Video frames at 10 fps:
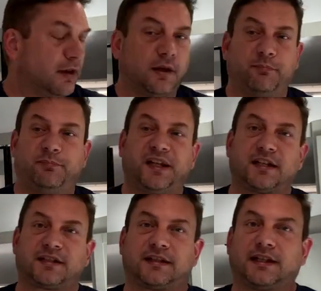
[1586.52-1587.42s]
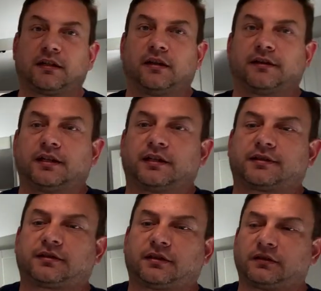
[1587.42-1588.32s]
The biggest thing on
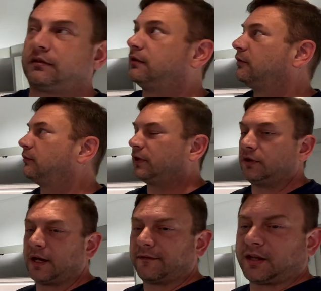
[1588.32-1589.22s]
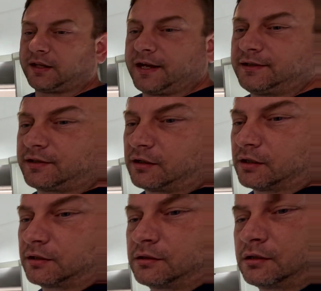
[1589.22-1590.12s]
this when you have the lights
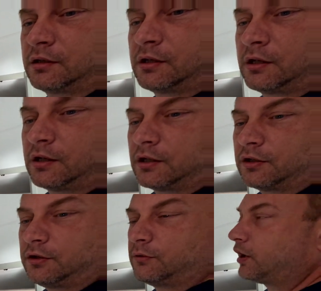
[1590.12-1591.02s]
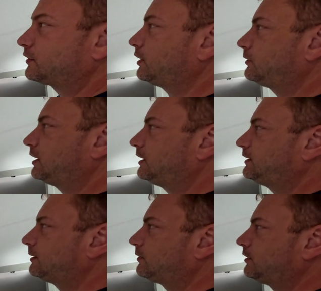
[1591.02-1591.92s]
on. You also get a
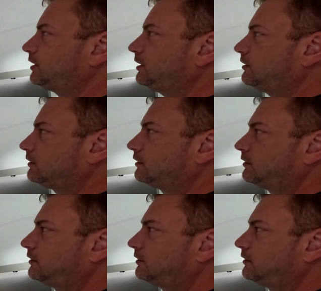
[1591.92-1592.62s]
dimmer in here.